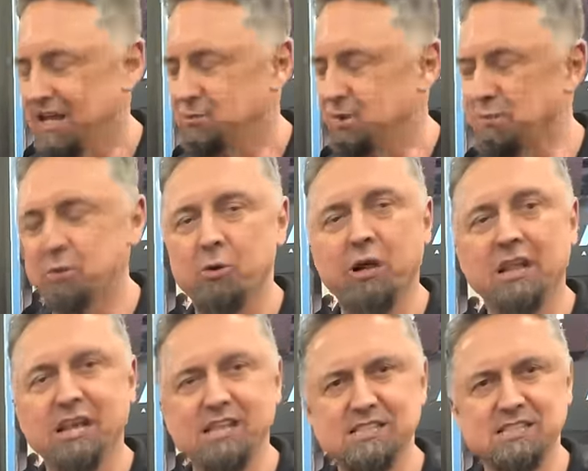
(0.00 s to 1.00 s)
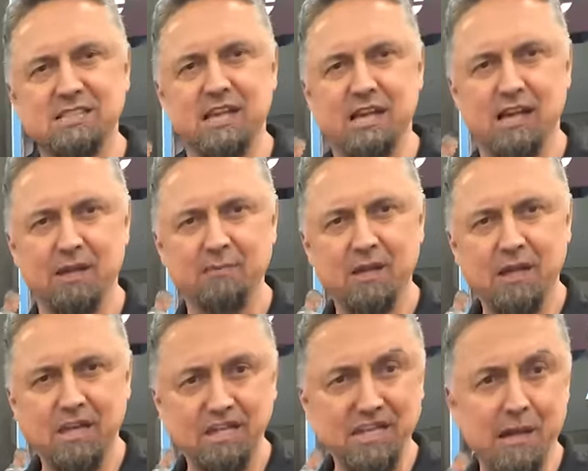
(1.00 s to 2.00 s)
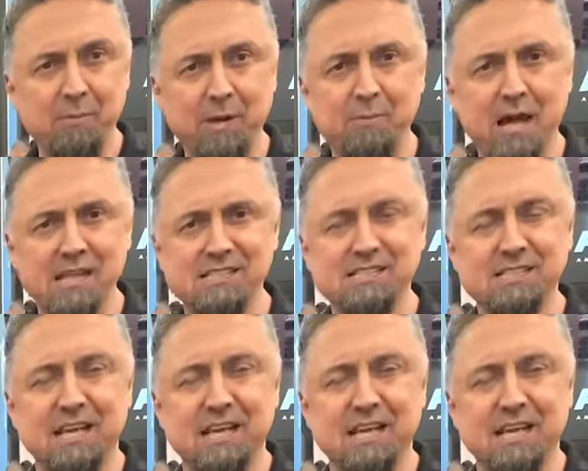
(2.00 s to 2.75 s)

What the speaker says: It will be released in the coming months,